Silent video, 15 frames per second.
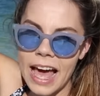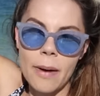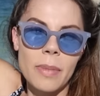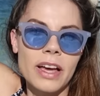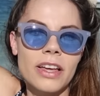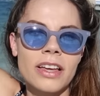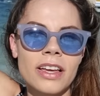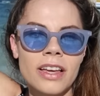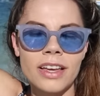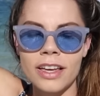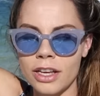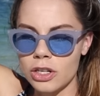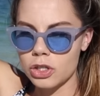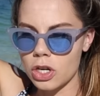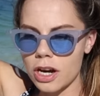Llama.
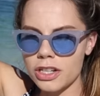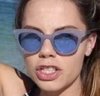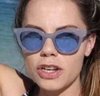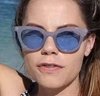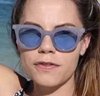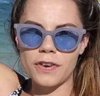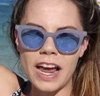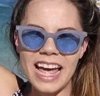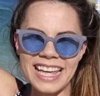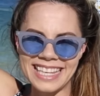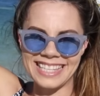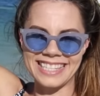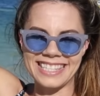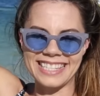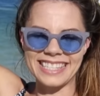Sharks are
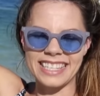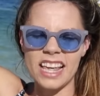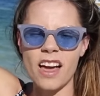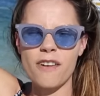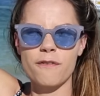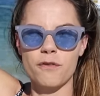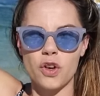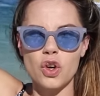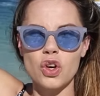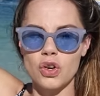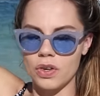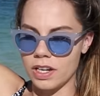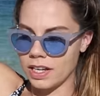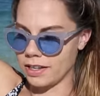friends. They have food.